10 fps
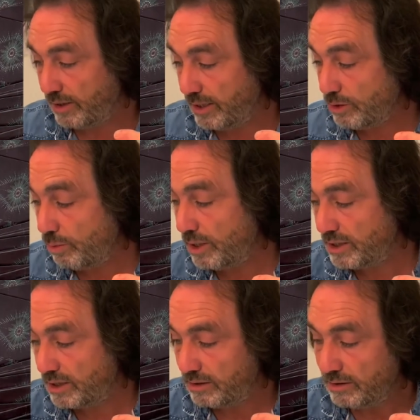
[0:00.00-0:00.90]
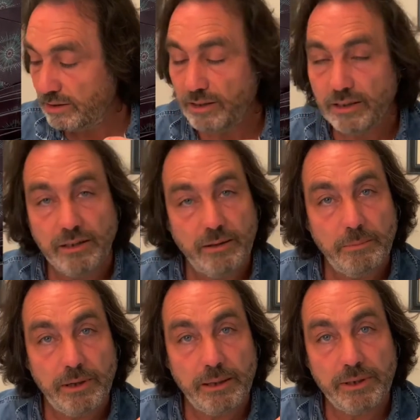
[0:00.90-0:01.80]
There's always
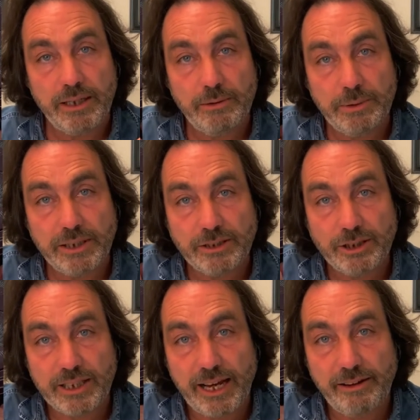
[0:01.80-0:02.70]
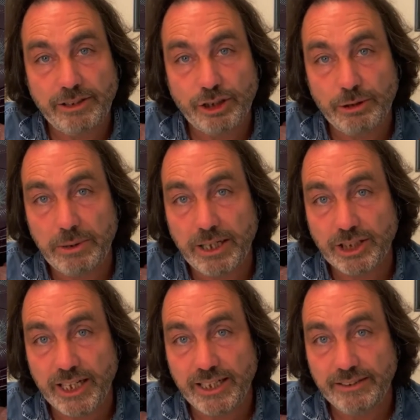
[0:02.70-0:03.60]
maybe a little bit too carrying too much,
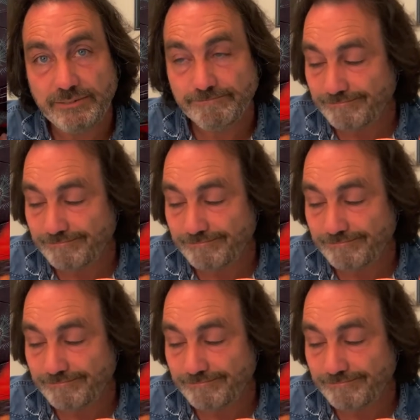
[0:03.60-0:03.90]
eh?